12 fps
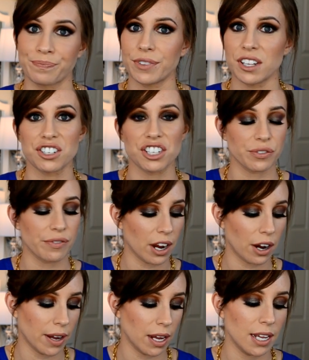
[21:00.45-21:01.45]
They're just
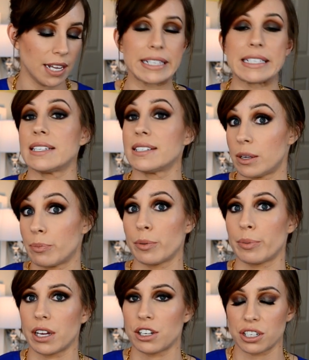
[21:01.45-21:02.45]
very easy, simple
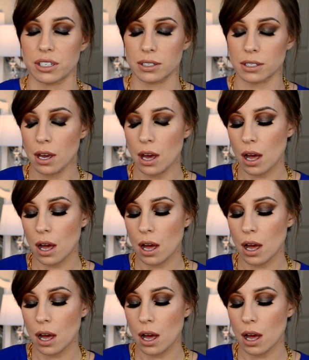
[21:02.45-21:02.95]
blushes.